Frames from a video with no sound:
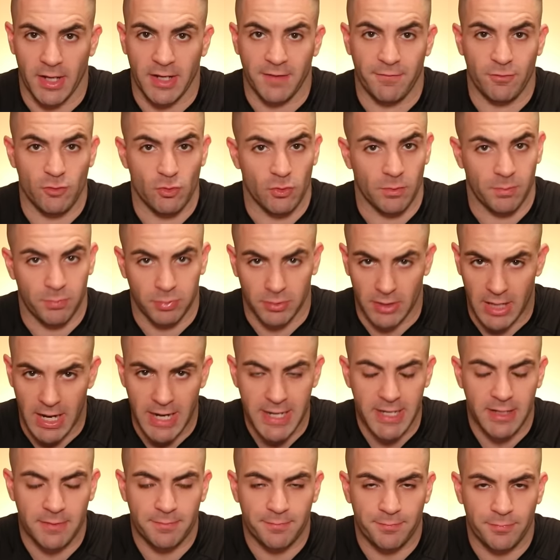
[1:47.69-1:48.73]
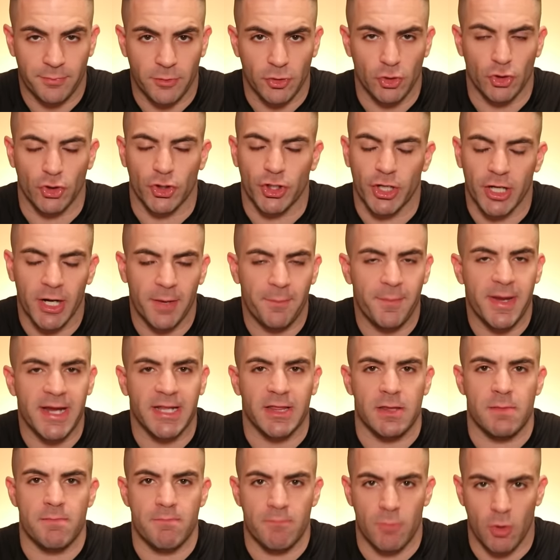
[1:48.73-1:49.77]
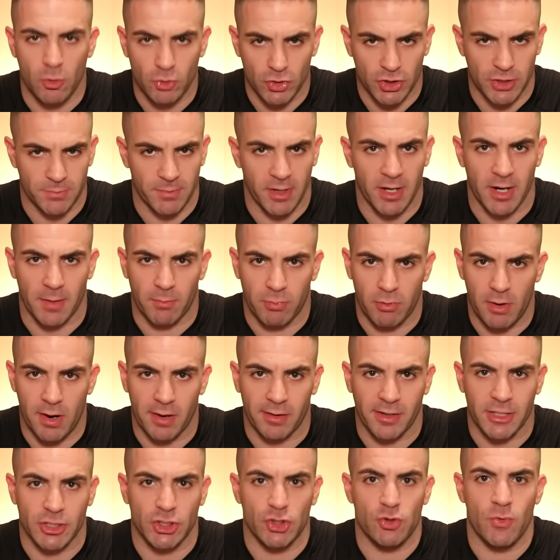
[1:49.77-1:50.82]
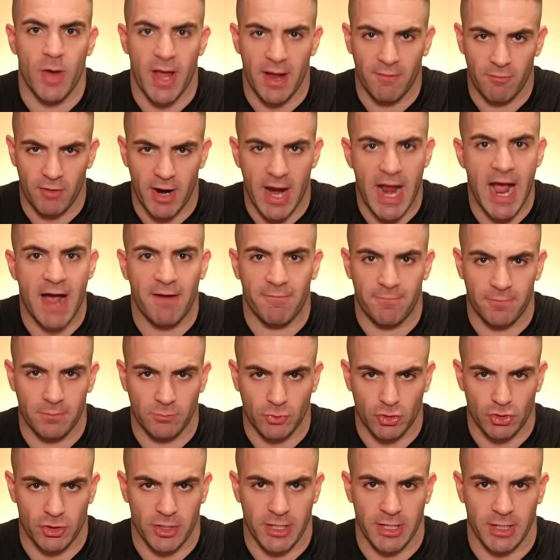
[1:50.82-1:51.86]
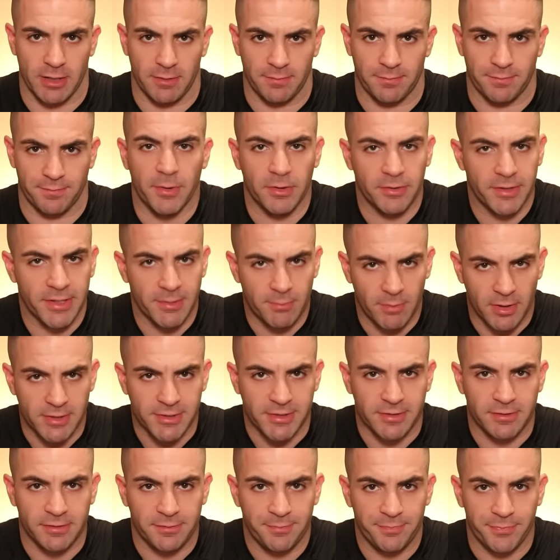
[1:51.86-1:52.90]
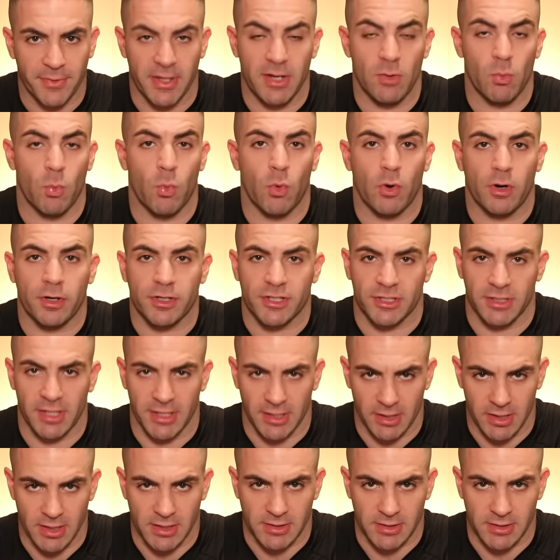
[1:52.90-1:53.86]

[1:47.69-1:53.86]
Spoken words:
And if you apply it, you're gonna make the most amount of progress you ever have from training. Building muscle, it works like